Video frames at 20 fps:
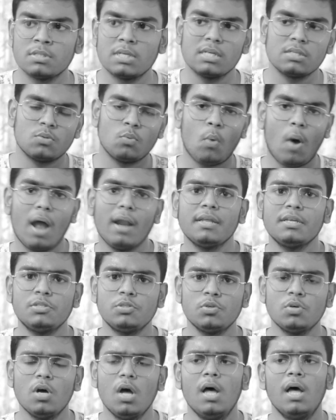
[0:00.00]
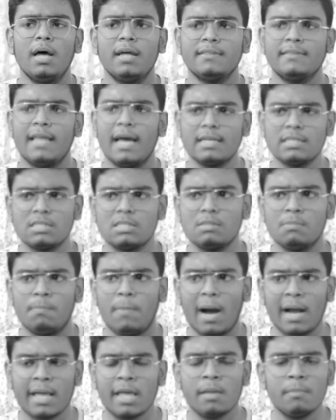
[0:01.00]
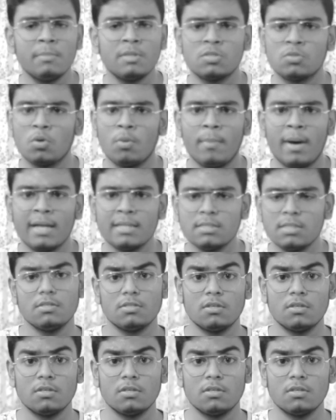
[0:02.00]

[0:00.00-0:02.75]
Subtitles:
Just one issue that's bugging me so much.